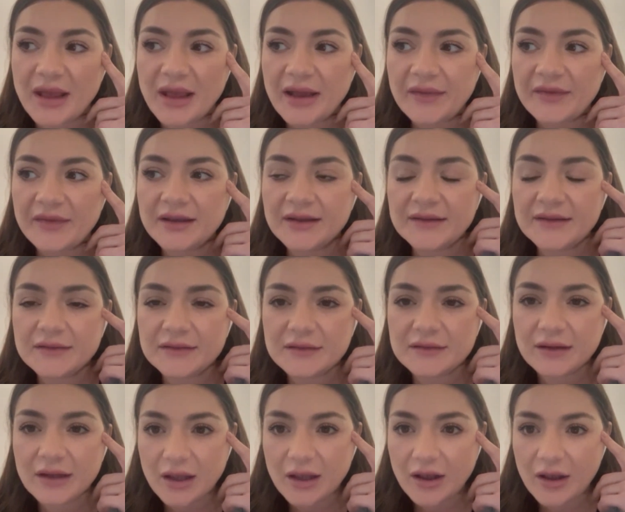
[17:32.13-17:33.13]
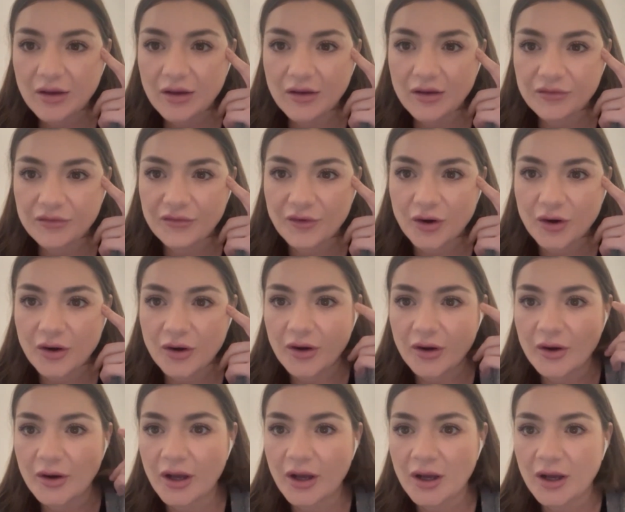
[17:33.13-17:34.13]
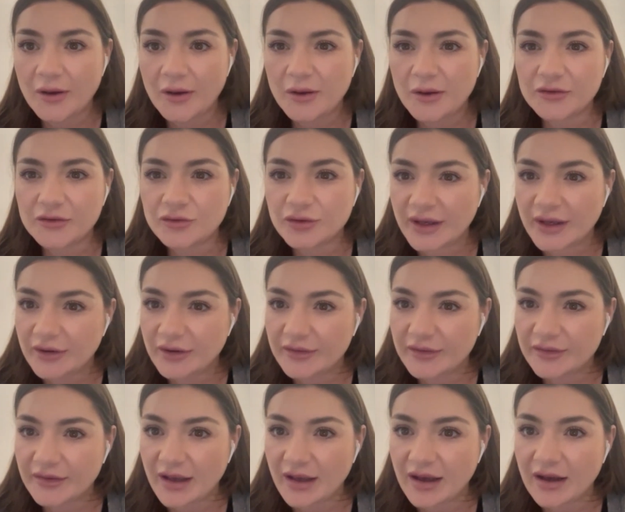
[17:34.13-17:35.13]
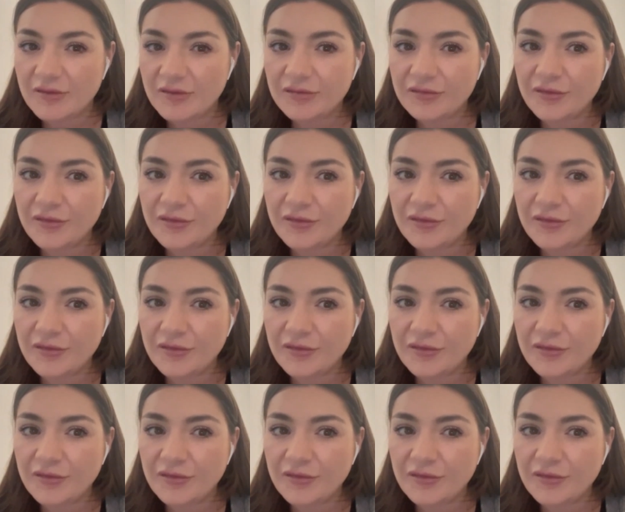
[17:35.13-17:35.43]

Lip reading: analyst for 2 years and a half,